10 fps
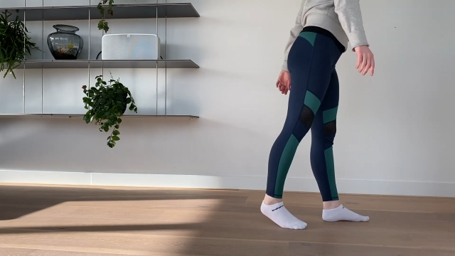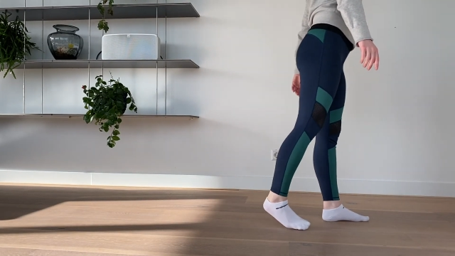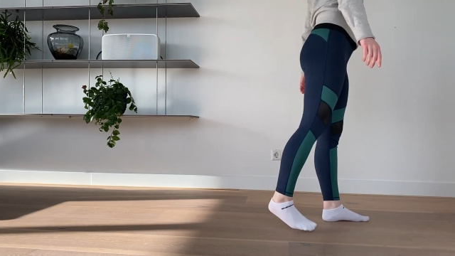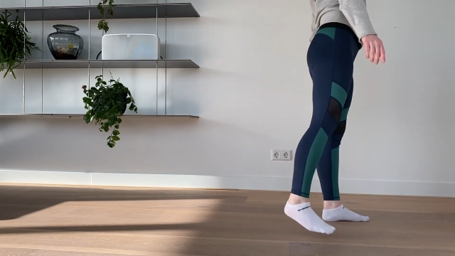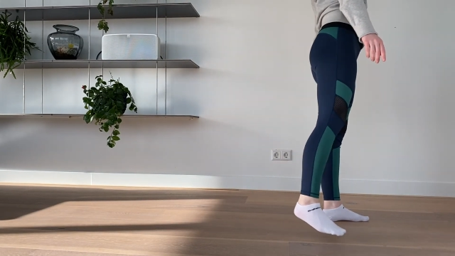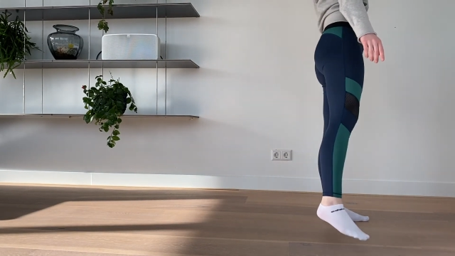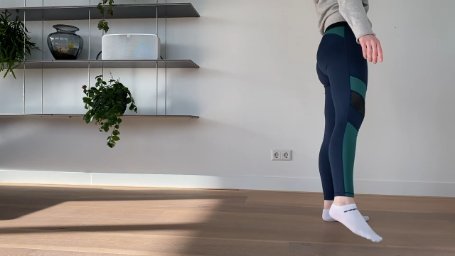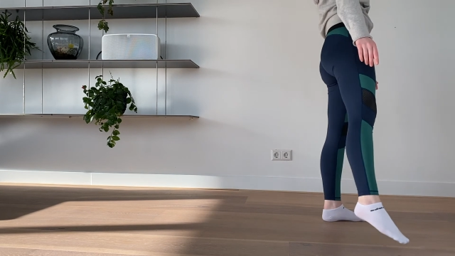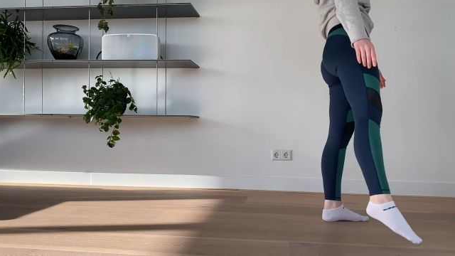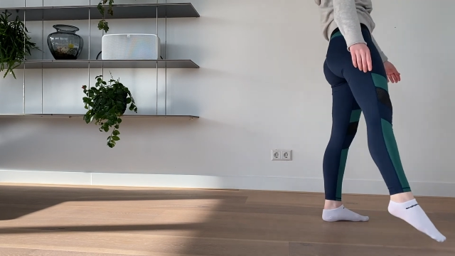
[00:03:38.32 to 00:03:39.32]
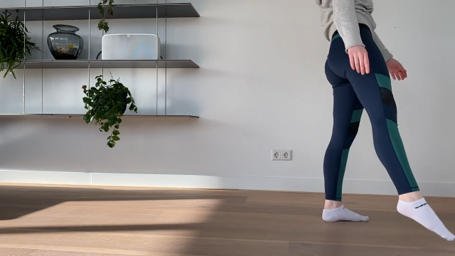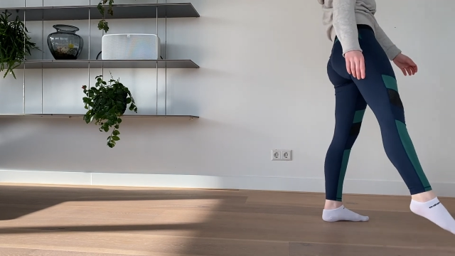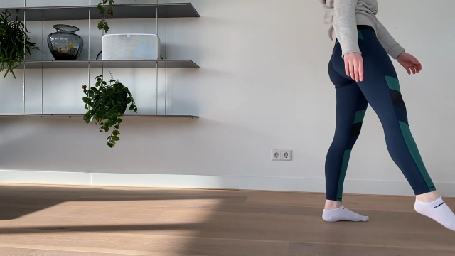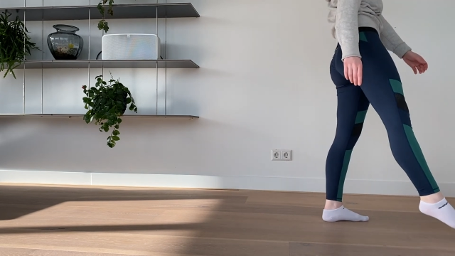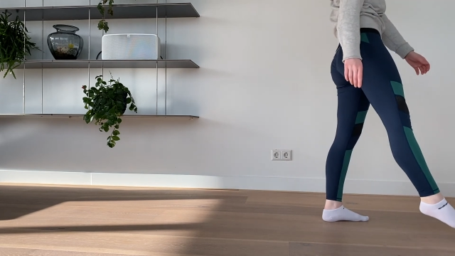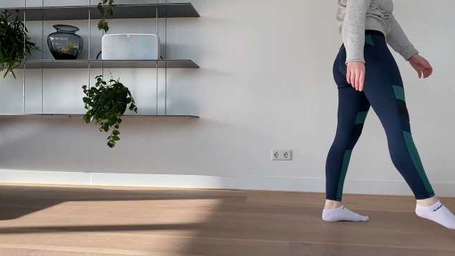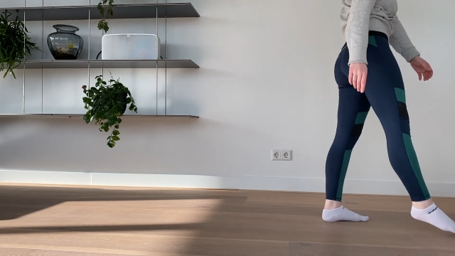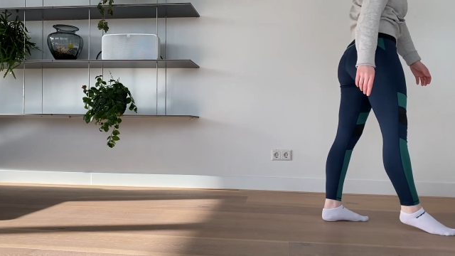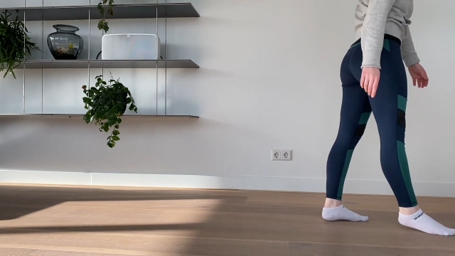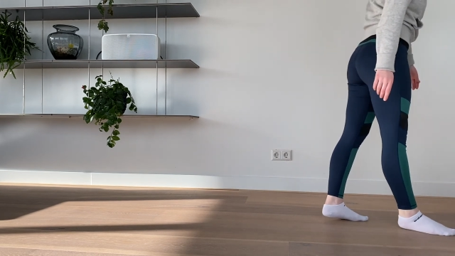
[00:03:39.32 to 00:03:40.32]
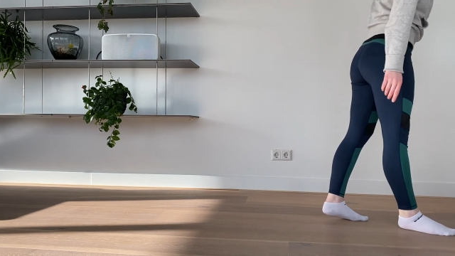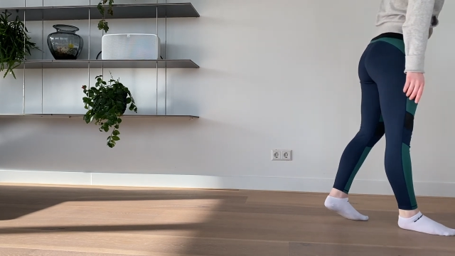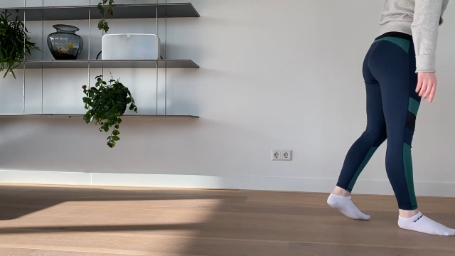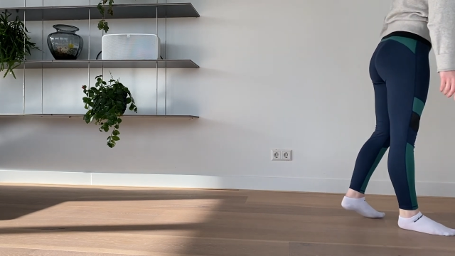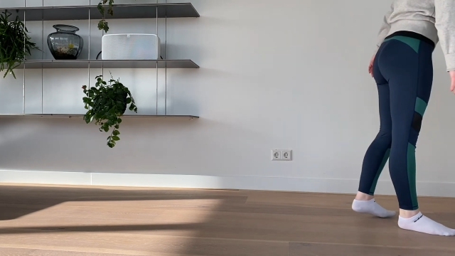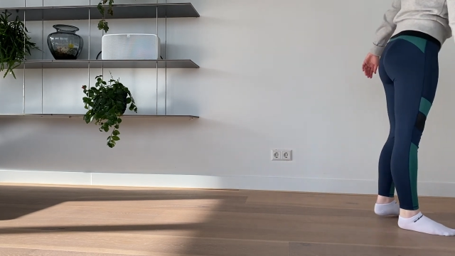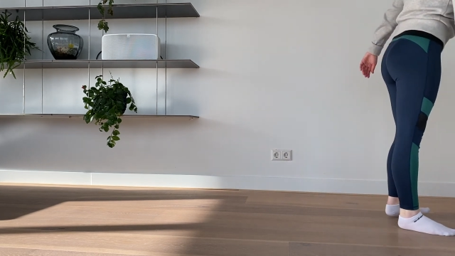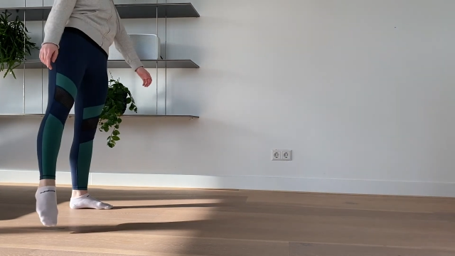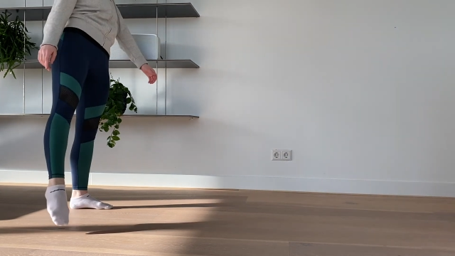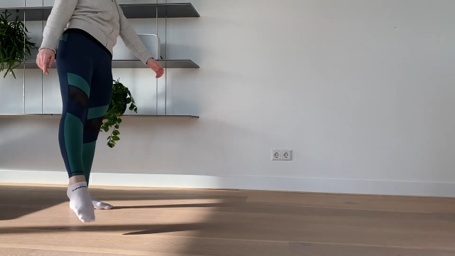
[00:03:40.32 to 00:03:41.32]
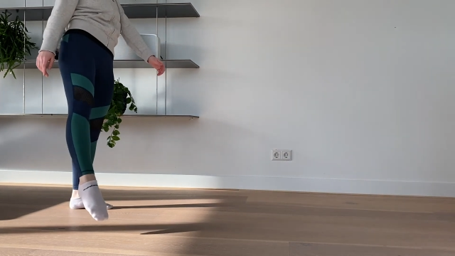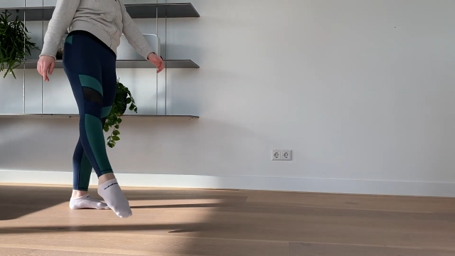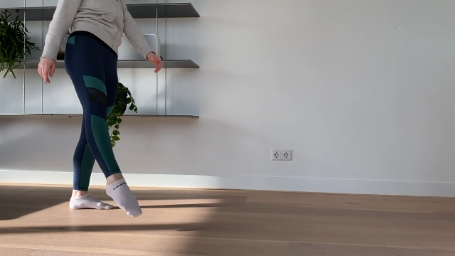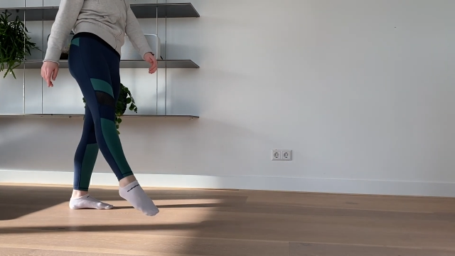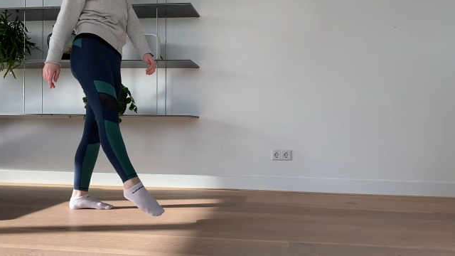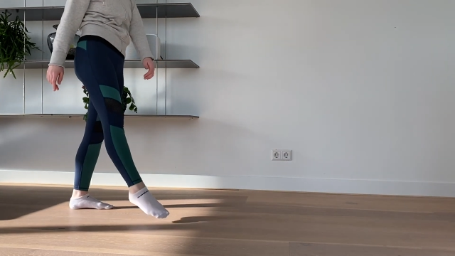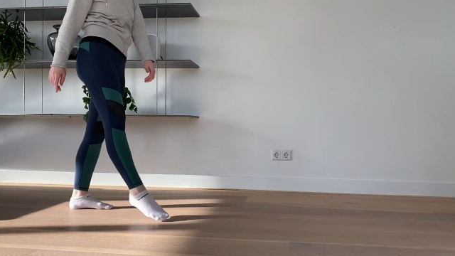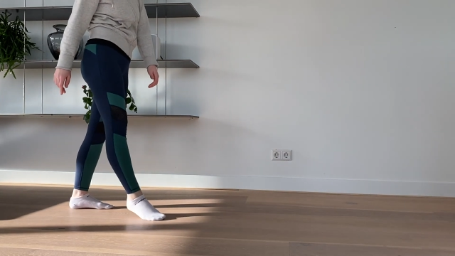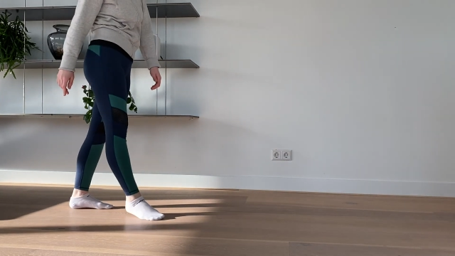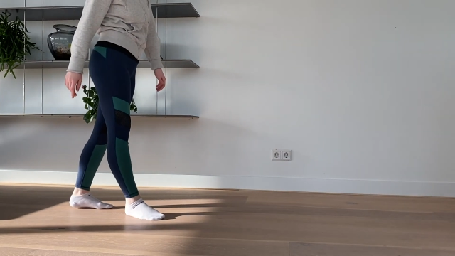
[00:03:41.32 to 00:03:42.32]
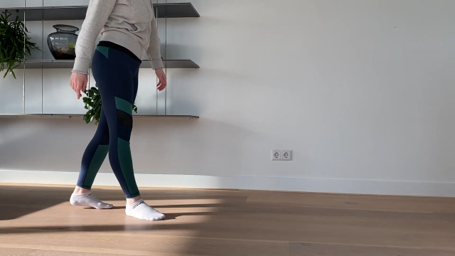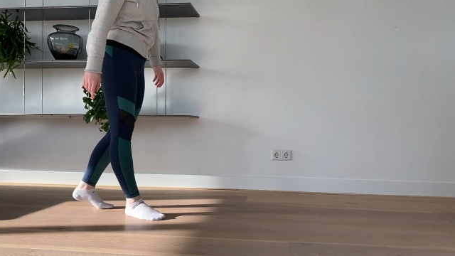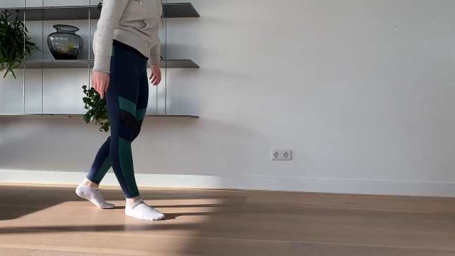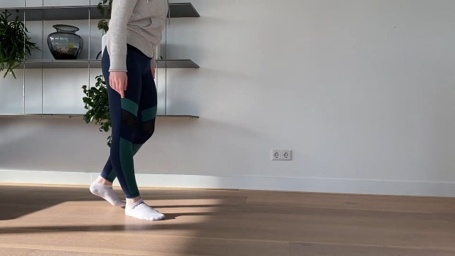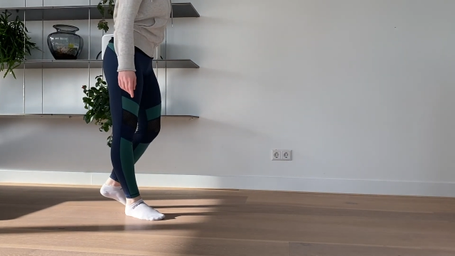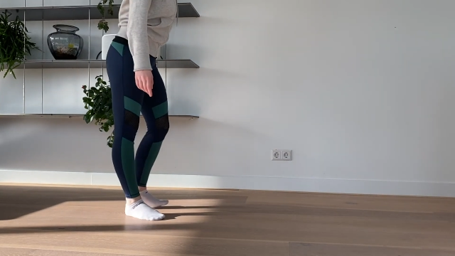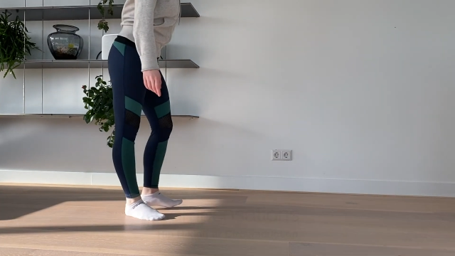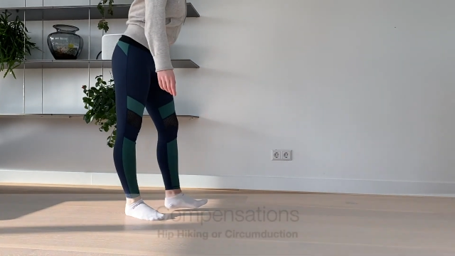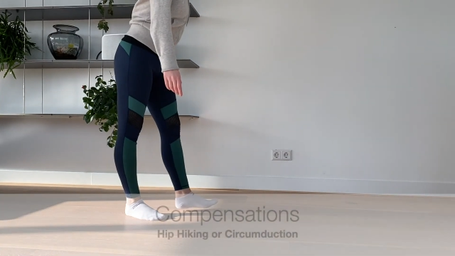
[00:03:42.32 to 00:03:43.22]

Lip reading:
(no speaker visible)